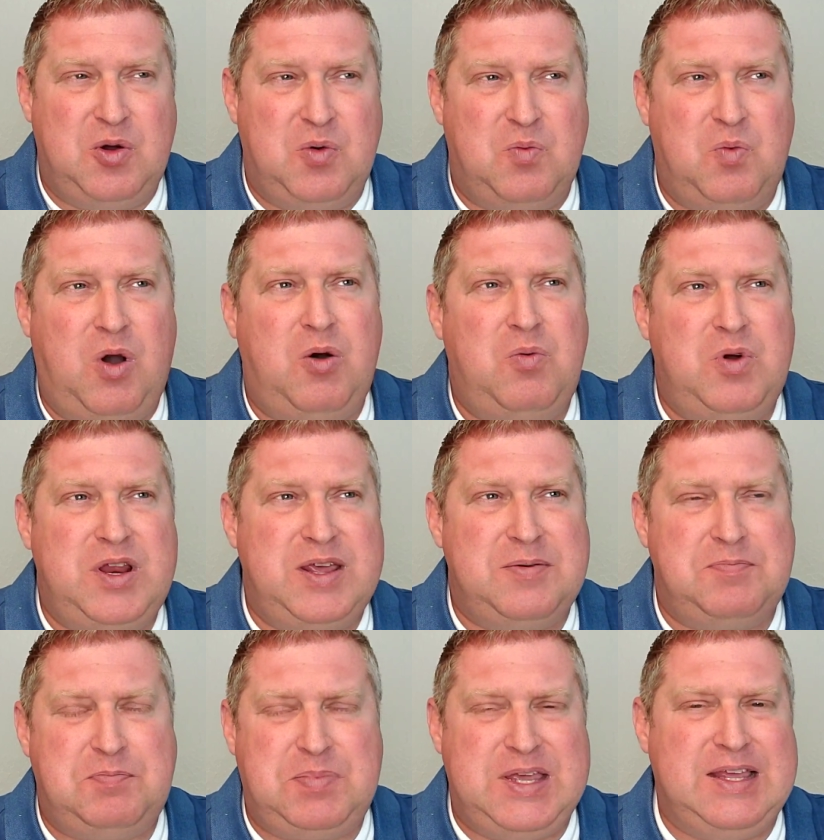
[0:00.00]
What would
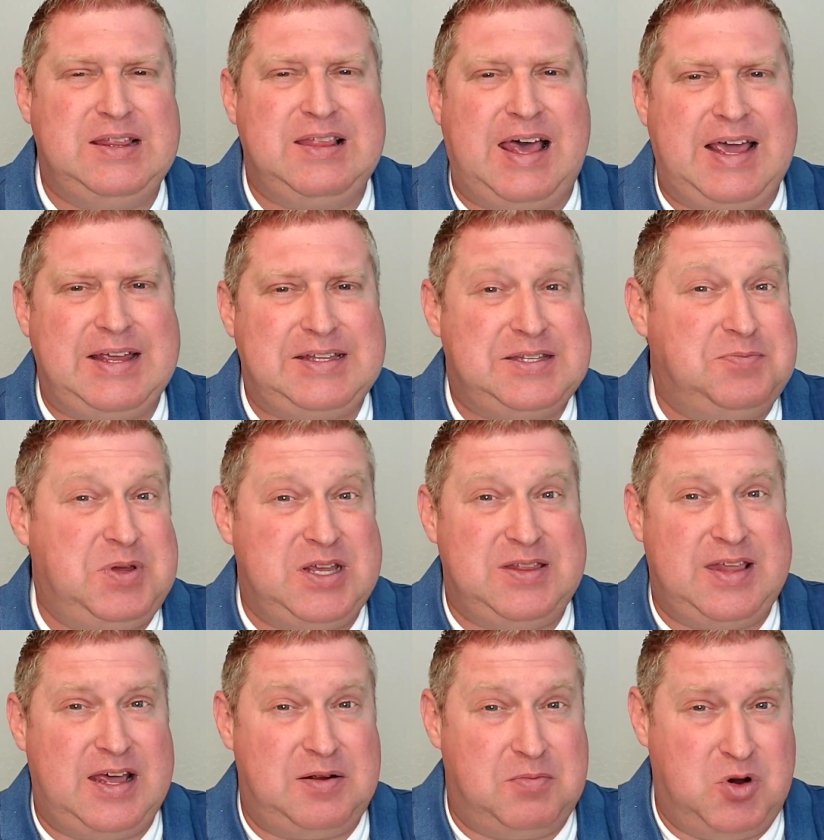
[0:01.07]
it be like to be in
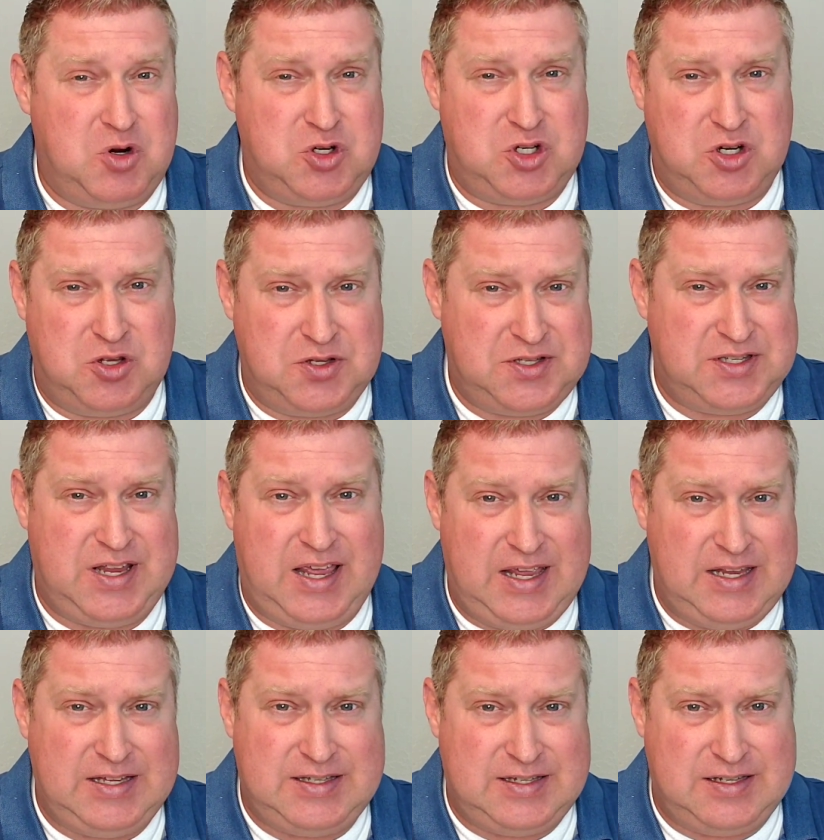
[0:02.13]
that emotional
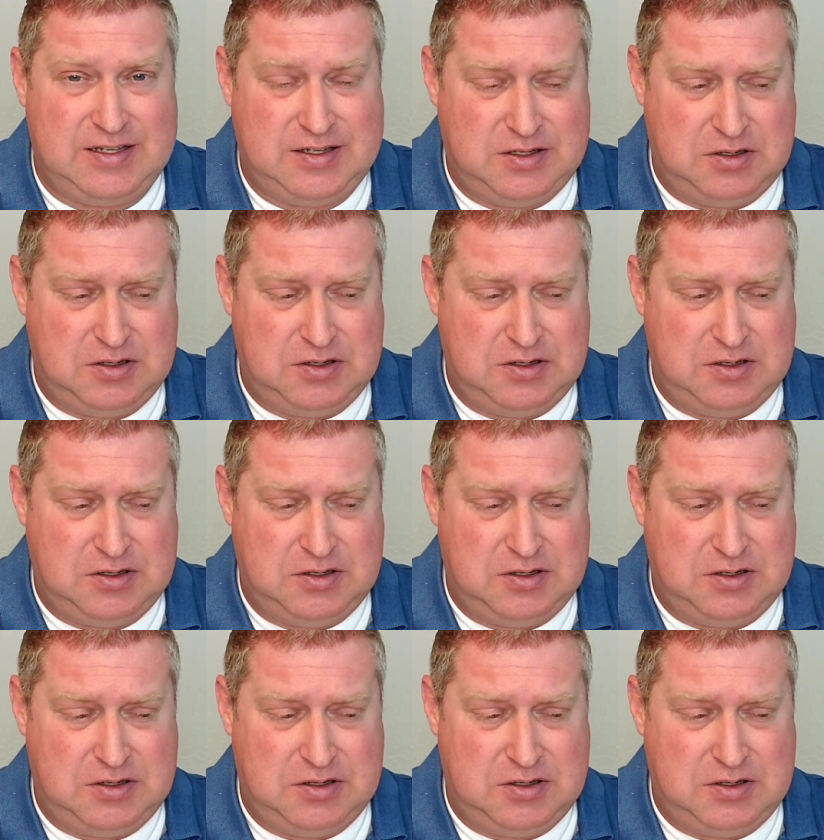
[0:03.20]
state